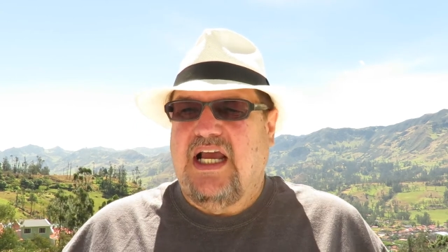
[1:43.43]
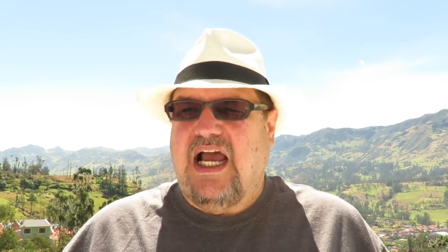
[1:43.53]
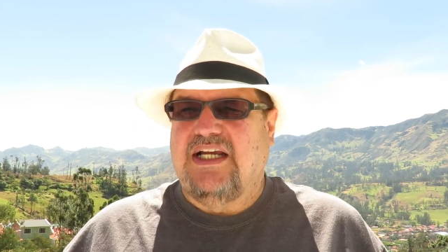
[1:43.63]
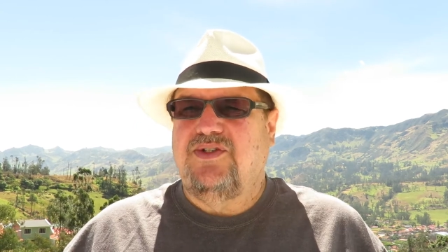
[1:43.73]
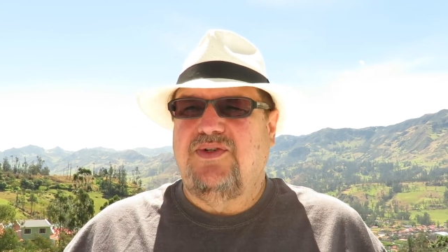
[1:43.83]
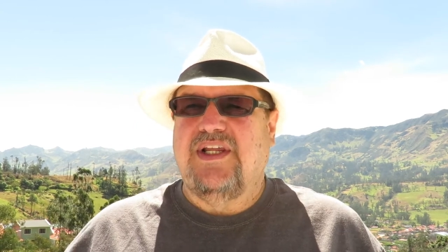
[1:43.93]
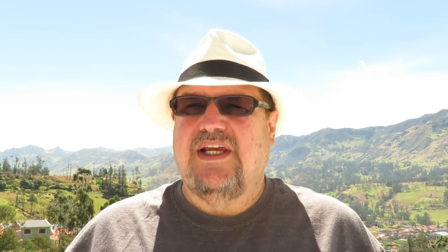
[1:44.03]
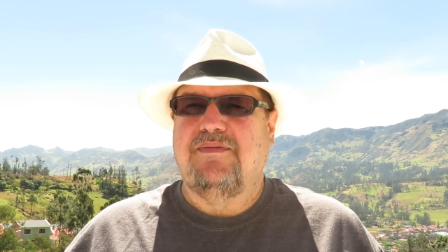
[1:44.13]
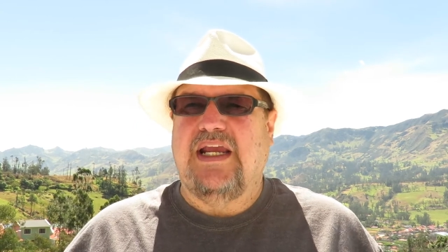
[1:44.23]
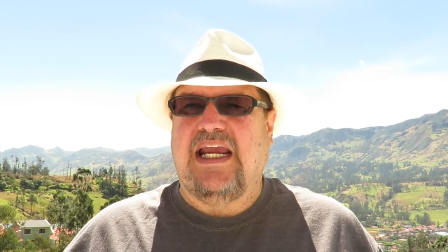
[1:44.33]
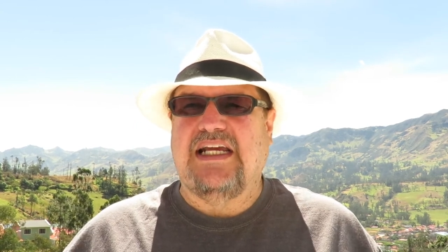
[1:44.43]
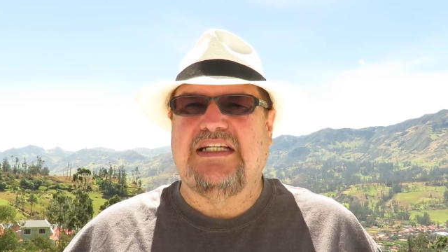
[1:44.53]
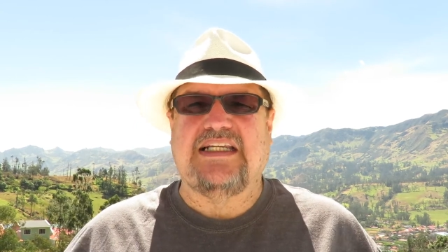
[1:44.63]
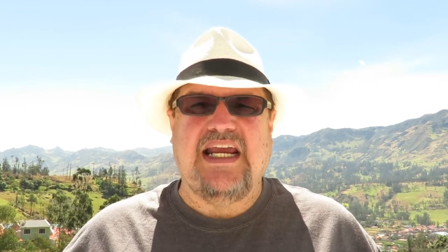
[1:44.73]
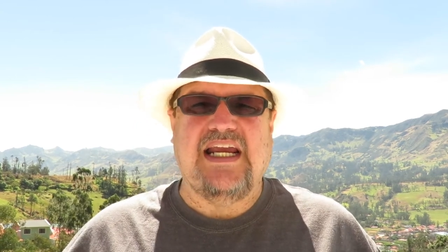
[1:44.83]
I do them
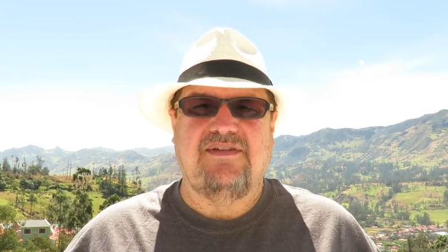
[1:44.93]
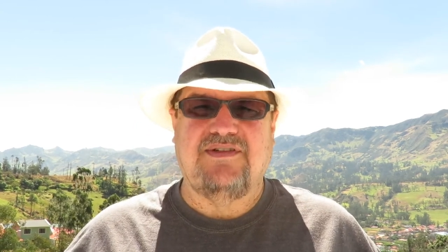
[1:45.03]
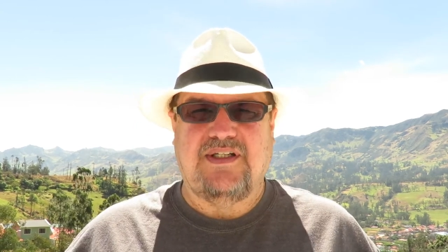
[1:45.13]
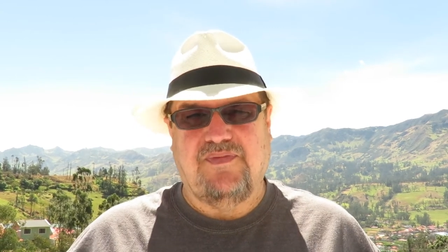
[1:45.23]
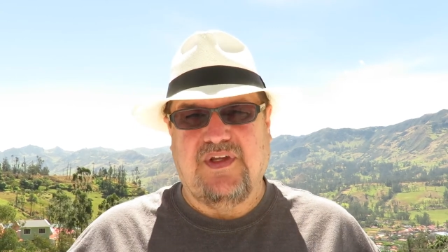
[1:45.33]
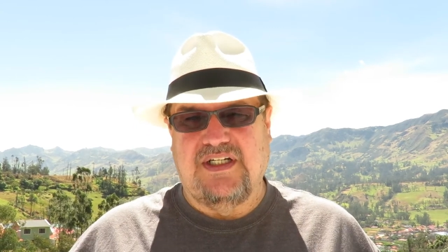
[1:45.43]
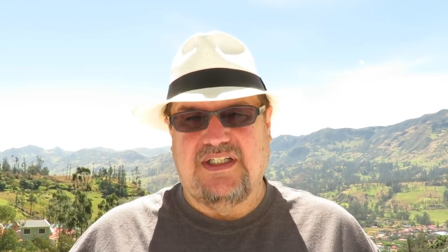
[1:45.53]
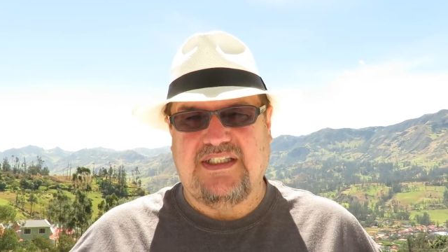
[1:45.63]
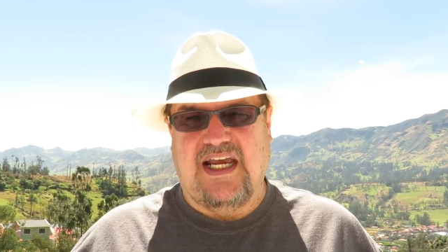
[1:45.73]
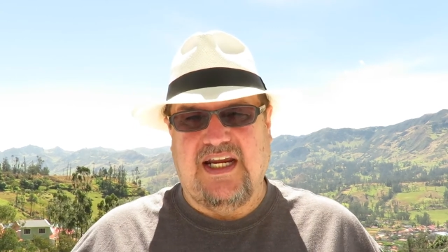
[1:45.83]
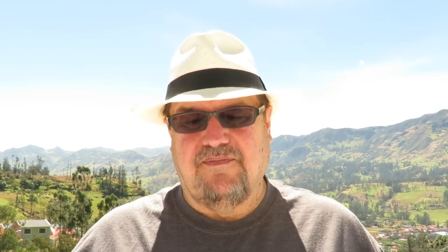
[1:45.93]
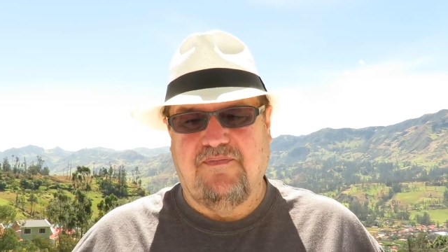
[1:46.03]
as I have something to say.